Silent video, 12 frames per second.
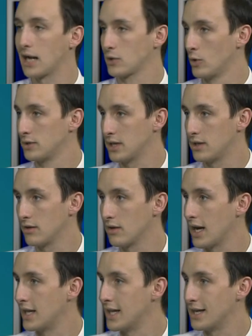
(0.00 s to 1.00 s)
goaltender,
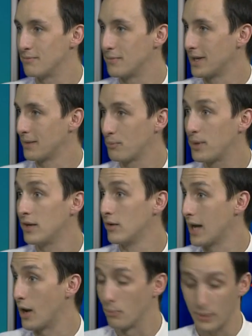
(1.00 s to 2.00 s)
and they right. petered
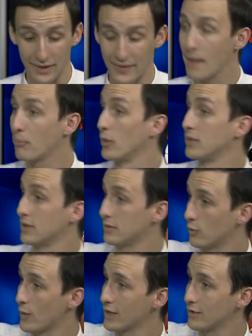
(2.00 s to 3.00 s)
out. But at that point, the, the,
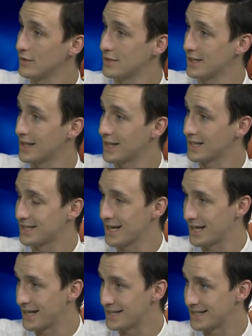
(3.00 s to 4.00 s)
record you said that they
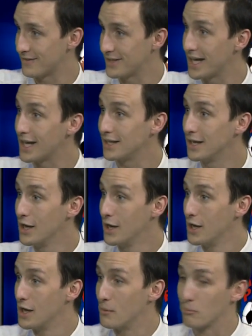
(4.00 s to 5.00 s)
set in '78
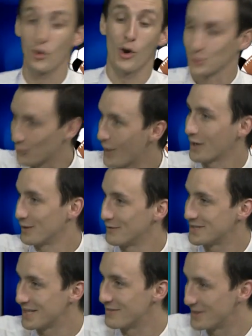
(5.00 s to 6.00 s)
yep. broke the record of the
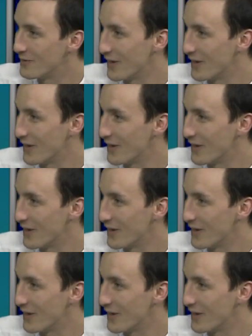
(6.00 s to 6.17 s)
'71